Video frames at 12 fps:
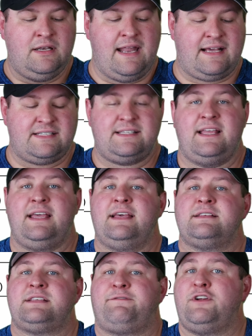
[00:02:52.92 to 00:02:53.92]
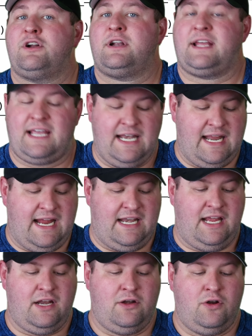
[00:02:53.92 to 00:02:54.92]
Next is if you're not a
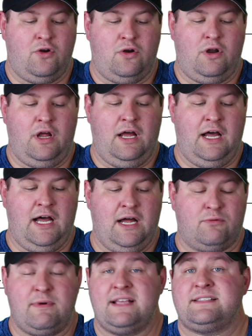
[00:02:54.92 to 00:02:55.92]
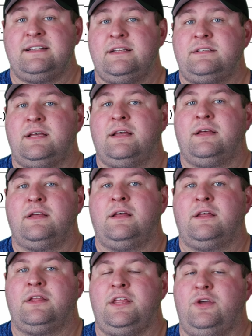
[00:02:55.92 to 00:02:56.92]
Canadian resident,
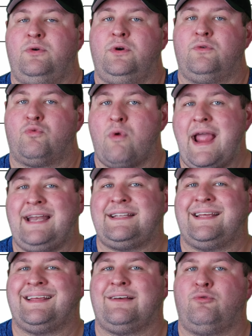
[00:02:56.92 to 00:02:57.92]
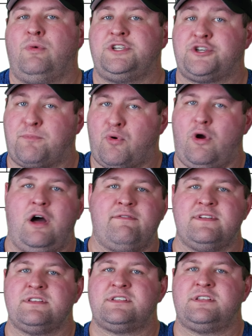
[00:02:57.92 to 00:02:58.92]
you would write which
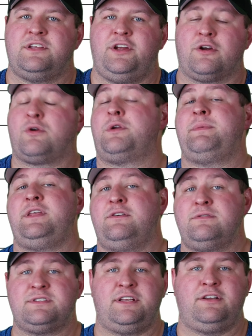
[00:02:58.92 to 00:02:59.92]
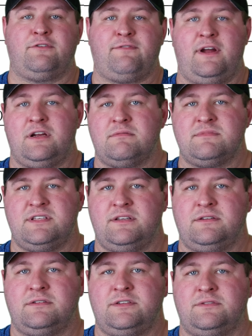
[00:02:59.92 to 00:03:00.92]
province you're going to be using your firearms
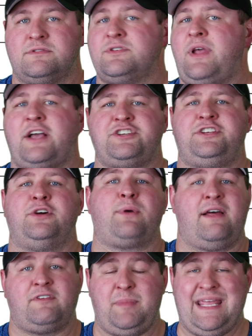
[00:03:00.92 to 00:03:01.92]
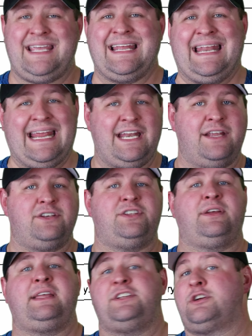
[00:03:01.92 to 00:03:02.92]
in too. So you actually don't have to be Canadian
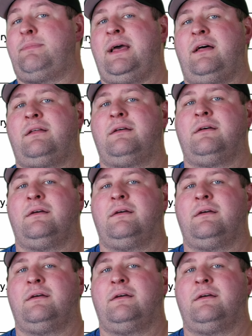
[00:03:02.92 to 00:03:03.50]
to get your PAL.